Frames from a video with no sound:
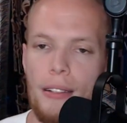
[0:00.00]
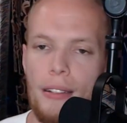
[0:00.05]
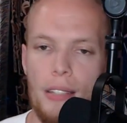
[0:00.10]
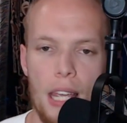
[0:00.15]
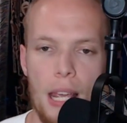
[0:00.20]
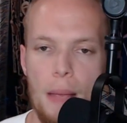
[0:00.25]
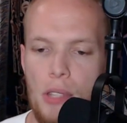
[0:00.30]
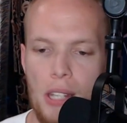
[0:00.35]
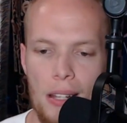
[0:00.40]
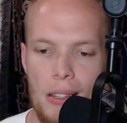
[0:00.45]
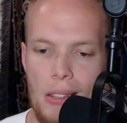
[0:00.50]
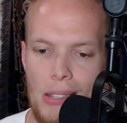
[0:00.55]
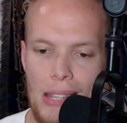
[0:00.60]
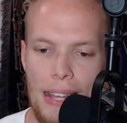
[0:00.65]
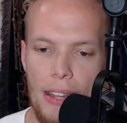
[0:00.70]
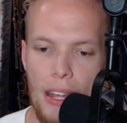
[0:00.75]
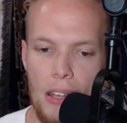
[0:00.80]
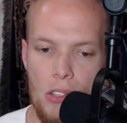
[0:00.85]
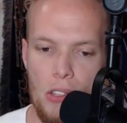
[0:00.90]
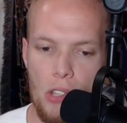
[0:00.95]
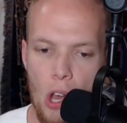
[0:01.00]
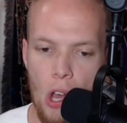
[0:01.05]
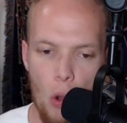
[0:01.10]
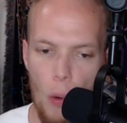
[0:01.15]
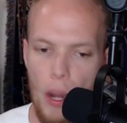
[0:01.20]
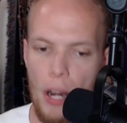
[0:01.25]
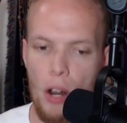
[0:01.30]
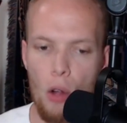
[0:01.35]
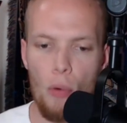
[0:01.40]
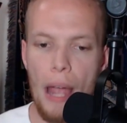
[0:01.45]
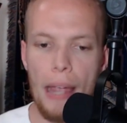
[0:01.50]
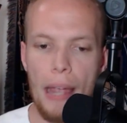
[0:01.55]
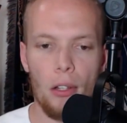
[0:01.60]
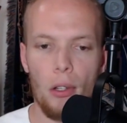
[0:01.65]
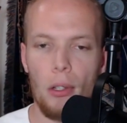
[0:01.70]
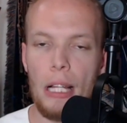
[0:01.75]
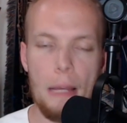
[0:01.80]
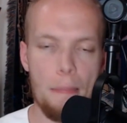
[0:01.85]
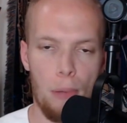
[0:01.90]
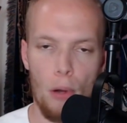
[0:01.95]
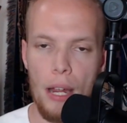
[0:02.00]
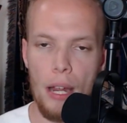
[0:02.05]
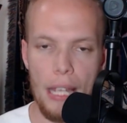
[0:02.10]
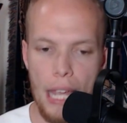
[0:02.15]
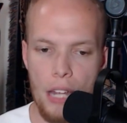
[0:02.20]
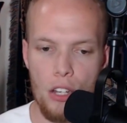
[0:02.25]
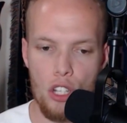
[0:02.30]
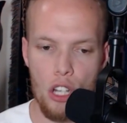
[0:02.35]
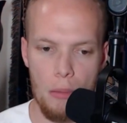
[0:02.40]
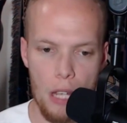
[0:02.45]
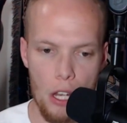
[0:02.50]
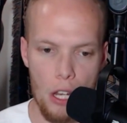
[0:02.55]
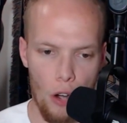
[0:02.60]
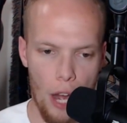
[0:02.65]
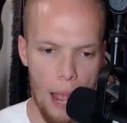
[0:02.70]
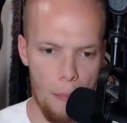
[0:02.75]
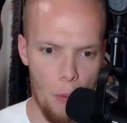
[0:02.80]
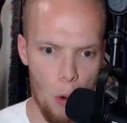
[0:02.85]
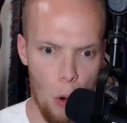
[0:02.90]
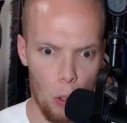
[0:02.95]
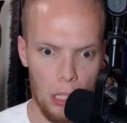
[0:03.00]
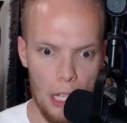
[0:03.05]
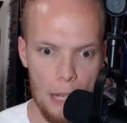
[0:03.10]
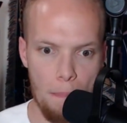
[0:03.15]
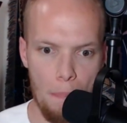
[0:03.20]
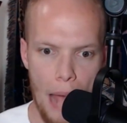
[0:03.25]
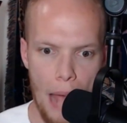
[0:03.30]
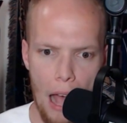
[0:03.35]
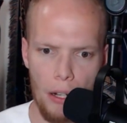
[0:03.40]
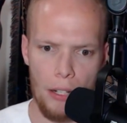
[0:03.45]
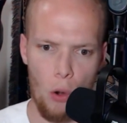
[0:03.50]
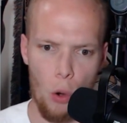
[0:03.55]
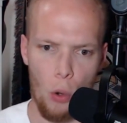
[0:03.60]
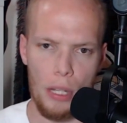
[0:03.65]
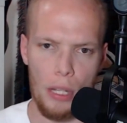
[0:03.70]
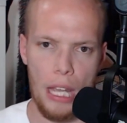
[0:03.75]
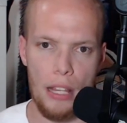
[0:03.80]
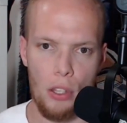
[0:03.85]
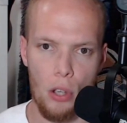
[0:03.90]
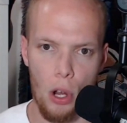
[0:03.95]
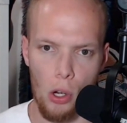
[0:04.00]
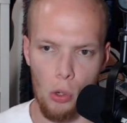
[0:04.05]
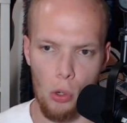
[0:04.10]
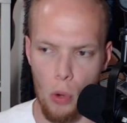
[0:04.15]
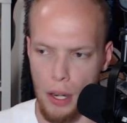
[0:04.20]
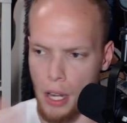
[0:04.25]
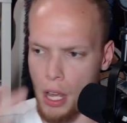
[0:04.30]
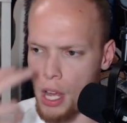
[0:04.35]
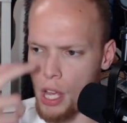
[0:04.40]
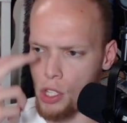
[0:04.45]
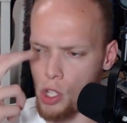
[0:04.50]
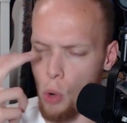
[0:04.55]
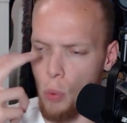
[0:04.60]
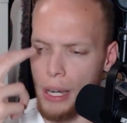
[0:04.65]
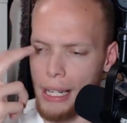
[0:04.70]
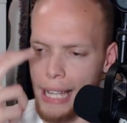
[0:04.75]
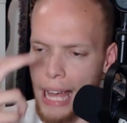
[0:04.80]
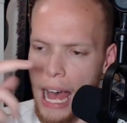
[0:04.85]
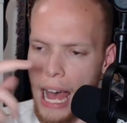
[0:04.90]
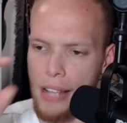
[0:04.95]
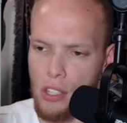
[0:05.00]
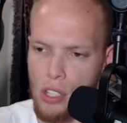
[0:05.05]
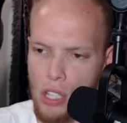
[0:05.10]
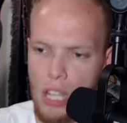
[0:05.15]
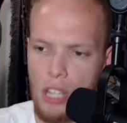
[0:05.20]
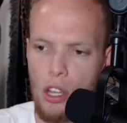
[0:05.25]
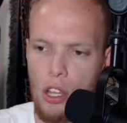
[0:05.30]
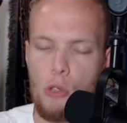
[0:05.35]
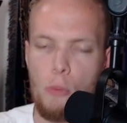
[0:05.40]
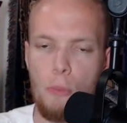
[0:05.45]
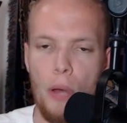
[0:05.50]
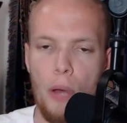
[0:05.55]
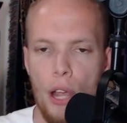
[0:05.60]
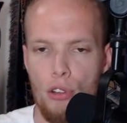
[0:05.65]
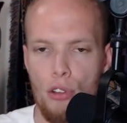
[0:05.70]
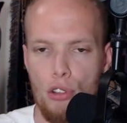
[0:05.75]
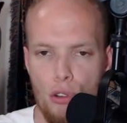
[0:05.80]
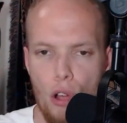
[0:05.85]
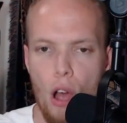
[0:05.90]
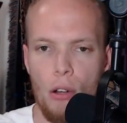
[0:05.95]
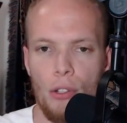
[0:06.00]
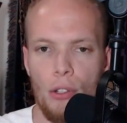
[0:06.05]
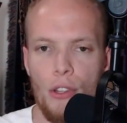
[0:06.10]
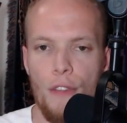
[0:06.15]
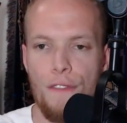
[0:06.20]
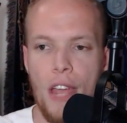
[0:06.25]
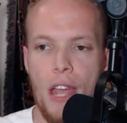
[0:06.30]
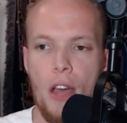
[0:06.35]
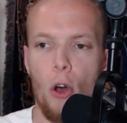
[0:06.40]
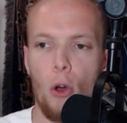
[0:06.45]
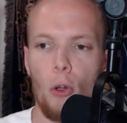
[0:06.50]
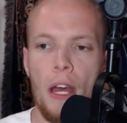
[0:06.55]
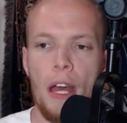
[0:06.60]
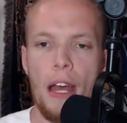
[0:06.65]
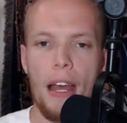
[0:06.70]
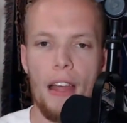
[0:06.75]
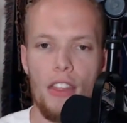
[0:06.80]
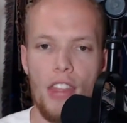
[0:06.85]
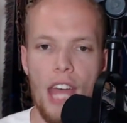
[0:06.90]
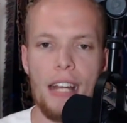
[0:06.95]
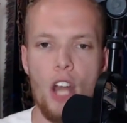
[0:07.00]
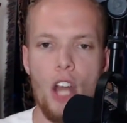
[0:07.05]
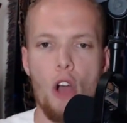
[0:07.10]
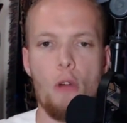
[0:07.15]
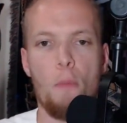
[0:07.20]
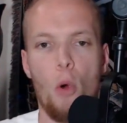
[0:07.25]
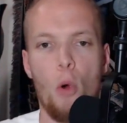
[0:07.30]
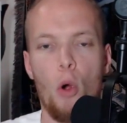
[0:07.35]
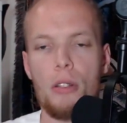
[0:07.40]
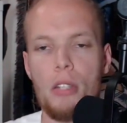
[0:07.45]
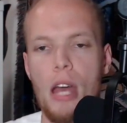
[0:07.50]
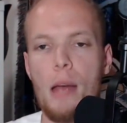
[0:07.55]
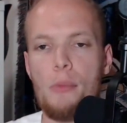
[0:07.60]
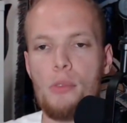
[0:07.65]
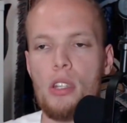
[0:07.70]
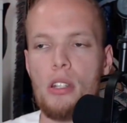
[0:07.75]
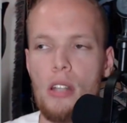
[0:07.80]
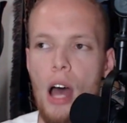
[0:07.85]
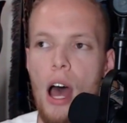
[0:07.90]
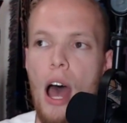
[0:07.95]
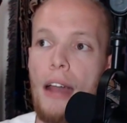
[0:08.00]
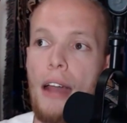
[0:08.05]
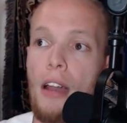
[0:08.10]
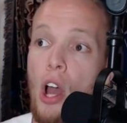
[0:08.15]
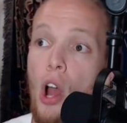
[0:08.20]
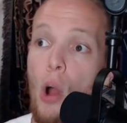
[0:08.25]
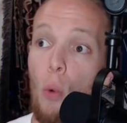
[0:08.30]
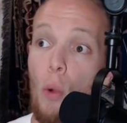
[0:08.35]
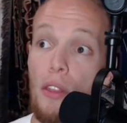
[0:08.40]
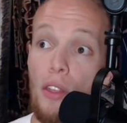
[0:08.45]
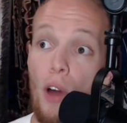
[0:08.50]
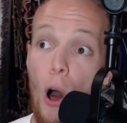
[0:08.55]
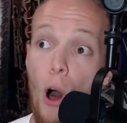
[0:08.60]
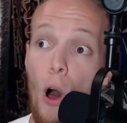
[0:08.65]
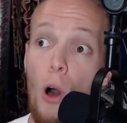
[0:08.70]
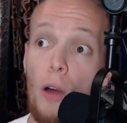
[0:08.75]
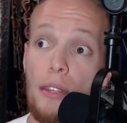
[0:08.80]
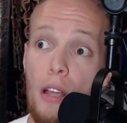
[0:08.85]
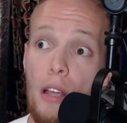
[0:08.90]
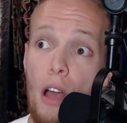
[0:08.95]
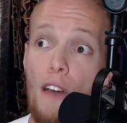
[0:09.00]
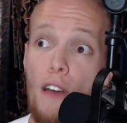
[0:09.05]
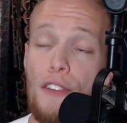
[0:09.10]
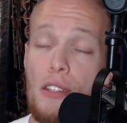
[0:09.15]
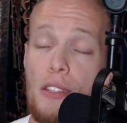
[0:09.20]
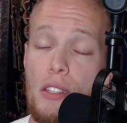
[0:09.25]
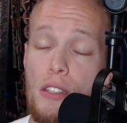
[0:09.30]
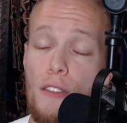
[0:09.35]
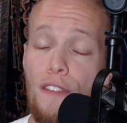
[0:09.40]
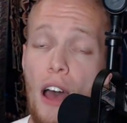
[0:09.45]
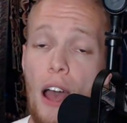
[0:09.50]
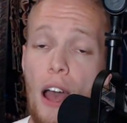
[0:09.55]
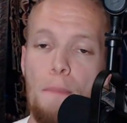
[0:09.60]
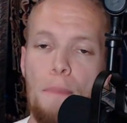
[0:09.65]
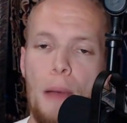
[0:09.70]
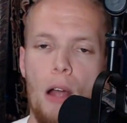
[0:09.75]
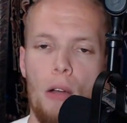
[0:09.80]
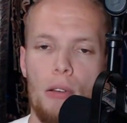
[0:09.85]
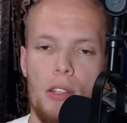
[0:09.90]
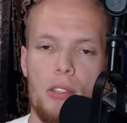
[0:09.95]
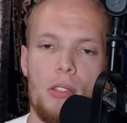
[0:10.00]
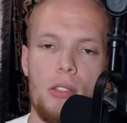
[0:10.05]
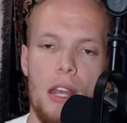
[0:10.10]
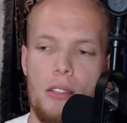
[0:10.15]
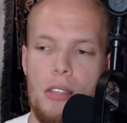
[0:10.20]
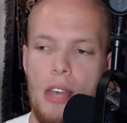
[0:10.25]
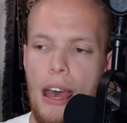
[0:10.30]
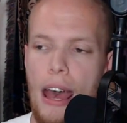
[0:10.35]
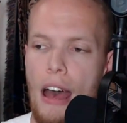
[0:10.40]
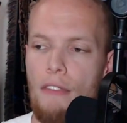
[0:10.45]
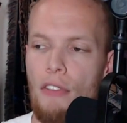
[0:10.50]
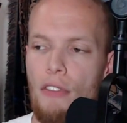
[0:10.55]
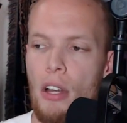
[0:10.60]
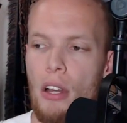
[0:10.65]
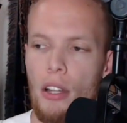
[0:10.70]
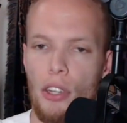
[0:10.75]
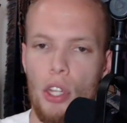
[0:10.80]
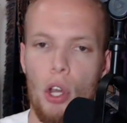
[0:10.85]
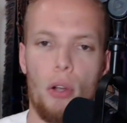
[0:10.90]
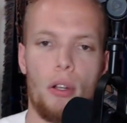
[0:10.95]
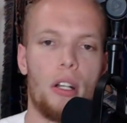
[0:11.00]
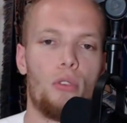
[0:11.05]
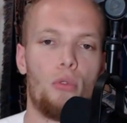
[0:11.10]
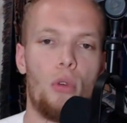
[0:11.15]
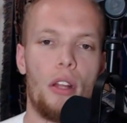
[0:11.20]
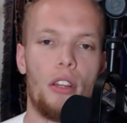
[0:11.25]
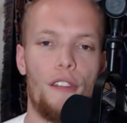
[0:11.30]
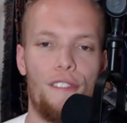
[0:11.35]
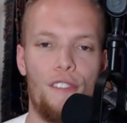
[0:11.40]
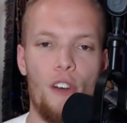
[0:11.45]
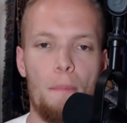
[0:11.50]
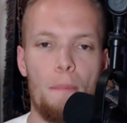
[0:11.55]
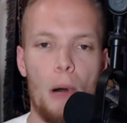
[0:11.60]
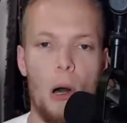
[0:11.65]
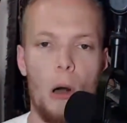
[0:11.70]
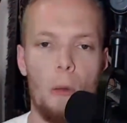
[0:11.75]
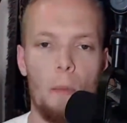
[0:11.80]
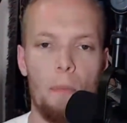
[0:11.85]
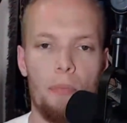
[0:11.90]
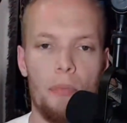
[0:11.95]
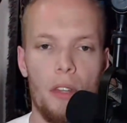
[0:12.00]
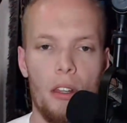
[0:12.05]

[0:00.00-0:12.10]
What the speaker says: Teams can see this. We don't regularly bring in Jimmy Graham or Lynn Bowden or Keith Kirkwood. So when guys see those players trot on the field, they know more times than not, with all the offensive firepower the Saints have, they're going to run the football.